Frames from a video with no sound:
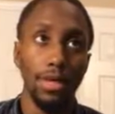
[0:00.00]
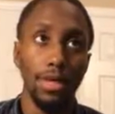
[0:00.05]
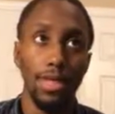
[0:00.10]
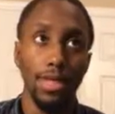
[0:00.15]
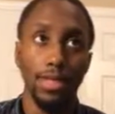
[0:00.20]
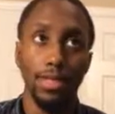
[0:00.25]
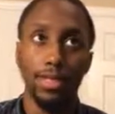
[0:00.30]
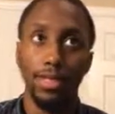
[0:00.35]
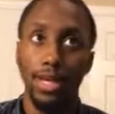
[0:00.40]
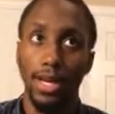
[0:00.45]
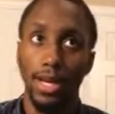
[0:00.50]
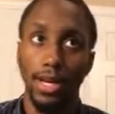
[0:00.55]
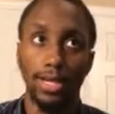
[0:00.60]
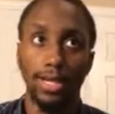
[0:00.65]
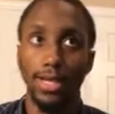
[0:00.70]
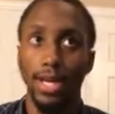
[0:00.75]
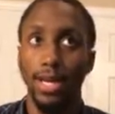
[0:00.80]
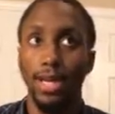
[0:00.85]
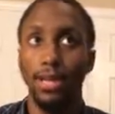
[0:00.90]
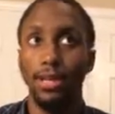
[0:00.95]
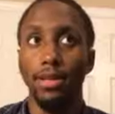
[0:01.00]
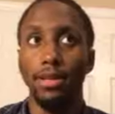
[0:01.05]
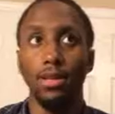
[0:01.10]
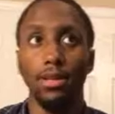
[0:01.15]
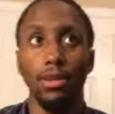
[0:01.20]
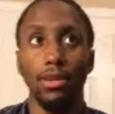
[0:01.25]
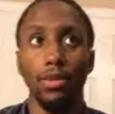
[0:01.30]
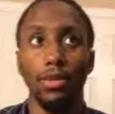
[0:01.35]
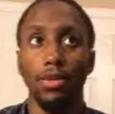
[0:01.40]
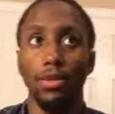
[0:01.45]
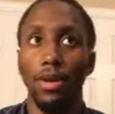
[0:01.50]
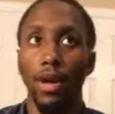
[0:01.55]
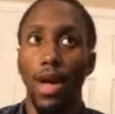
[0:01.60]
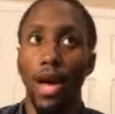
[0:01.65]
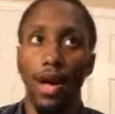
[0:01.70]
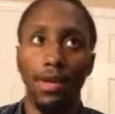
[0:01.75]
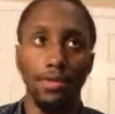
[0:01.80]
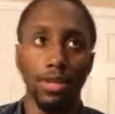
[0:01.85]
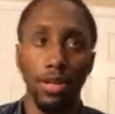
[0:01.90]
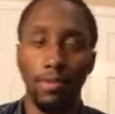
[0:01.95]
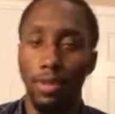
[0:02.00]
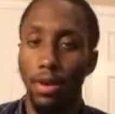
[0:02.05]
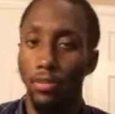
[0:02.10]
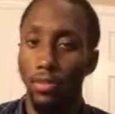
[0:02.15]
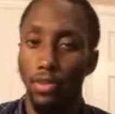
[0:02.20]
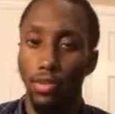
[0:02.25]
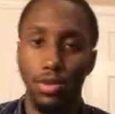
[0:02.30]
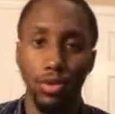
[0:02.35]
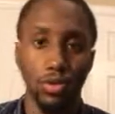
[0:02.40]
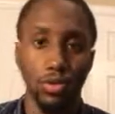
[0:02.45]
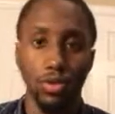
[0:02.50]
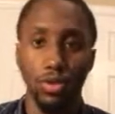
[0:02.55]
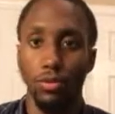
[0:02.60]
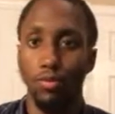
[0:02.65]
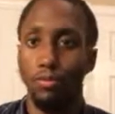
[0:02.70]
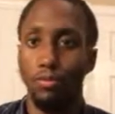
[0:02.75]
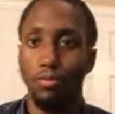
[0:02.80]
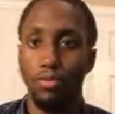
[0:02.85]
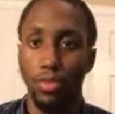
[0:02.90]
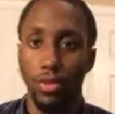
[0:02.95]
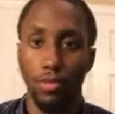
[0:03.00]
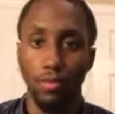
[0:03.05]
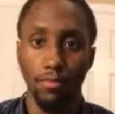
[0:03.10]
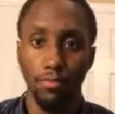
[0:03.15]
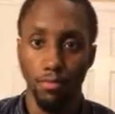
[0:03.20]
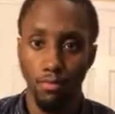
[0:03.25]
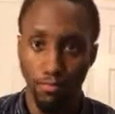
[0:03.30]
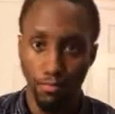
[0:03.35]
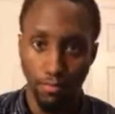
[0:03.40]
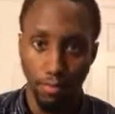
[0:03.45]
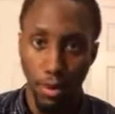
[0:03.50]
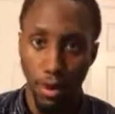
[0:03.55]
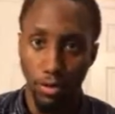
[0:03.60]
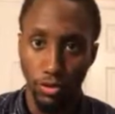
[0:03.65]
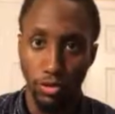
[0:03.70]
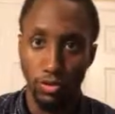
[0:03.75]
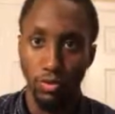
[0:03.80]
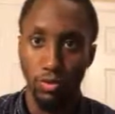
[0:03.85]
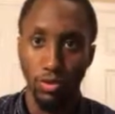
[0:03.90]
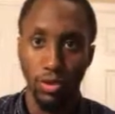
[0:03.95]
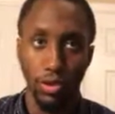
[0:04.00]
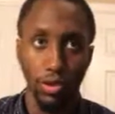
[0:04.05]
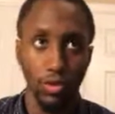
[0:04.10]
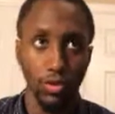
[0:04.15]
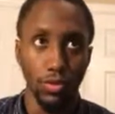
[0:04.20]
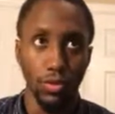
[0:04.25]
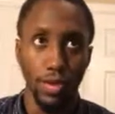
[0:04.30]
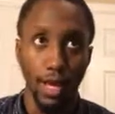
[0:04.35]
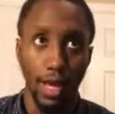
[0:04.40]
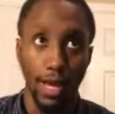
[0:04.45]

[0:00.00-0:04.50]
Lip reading: it's like I say, I've done my research on some Baltimore news.